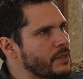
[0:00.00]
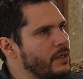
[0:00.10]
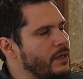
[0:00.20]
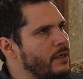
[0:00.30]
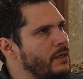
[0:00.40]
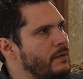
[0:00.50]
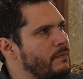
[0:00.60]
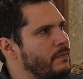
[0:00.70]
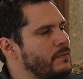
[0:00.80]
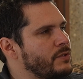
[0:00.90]

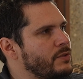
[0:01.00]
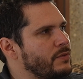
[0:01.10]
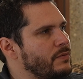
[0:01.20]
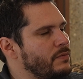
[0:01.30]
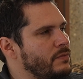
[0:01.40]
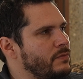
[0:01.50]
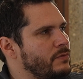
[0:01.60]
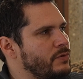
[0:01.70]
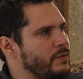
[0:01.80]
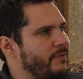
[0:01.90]
to
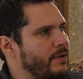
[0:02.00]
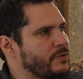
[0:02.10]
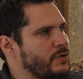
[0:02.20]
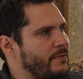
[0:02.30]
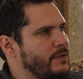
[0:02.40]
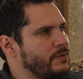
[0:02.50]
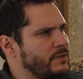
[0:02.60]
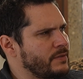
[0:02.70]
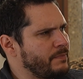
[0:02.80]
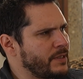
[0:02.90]
develop some of the
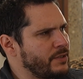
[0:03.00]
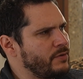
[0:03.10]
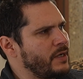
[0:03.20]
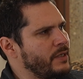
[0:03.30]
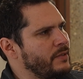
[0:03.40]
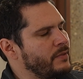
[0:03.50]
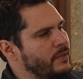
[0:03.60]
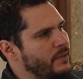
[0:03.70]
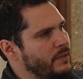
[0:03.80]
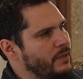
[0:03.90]
tools, particularly
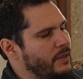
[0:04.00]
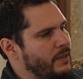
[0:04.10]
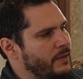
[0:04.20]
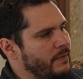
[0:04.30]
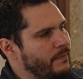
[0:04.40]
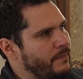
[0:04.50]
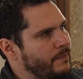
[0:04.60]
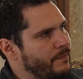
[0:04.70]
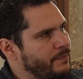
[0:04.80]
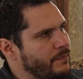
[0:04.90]

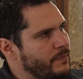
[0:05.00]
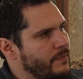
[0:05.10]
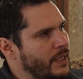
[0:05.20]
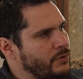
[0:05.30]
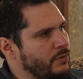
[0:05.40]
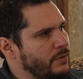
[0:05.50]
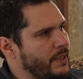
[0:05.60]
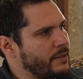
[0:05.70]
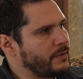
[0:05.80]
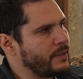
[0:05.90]
a tool
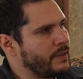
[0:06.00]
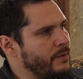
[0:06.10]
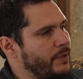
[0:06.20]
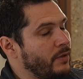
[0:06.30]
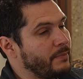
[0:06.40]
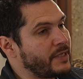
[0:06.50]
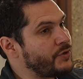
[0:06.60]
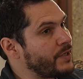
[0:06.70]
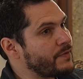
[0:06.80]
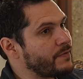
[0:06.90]
that we call
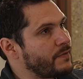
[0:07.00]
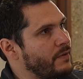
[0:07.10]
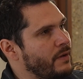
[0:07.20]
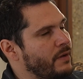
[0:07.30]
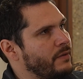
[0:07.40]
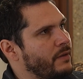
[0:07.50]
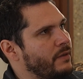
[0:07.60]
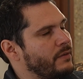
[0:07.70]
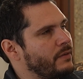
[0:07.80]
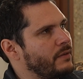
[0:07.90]
Metrics,
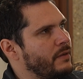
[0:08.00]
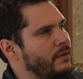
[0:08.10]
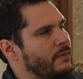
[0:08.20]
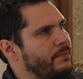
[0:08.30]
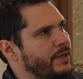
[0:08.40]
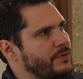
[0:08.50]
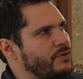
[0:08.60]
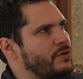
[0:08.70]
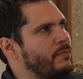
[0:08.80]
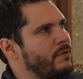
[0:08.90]
that brings
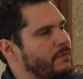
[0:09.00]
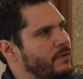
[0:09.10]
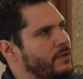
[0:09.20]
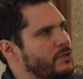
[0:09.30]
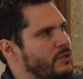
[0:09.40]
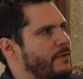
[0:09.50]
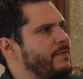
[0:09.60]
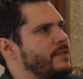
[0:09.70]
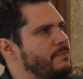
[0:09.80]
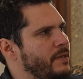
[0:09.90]
some of
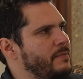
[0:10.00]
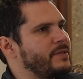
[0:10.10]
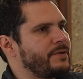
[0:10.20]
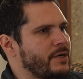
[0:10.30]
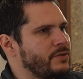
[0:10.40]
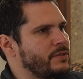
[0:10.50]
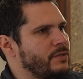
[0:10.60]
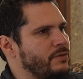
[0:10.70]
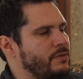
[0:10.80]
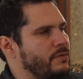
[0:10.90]
these BIM interactions
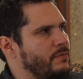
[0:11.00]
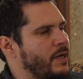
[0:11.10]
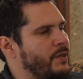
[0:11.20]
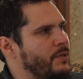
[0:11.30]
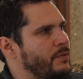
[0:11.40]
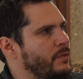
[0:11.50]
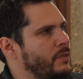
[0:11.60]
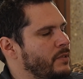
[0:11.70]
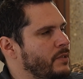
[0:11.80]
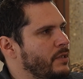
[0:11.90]
into Rhino.
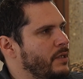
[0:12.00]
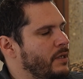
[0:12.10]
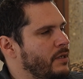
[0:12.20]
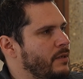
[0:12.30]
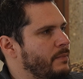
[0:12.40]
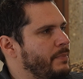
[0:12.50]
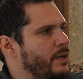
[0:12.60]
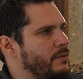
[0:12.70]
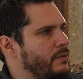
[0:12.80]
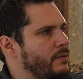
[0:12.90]

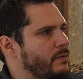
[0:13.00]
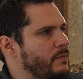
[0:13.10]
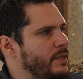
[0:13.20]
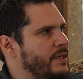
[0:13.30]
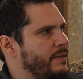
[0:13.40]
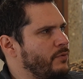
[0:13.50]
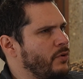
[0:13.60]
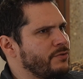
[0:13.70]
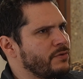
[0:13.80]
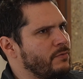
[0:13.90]
But we have
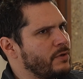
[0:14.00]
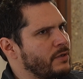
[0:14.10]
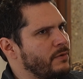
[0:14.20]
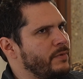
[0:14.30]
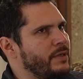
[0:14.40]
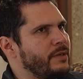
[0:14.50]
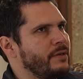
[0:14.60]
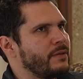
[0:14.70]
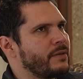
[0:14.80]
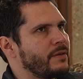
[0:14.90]
also worked
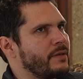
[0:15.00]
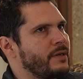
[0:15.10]
with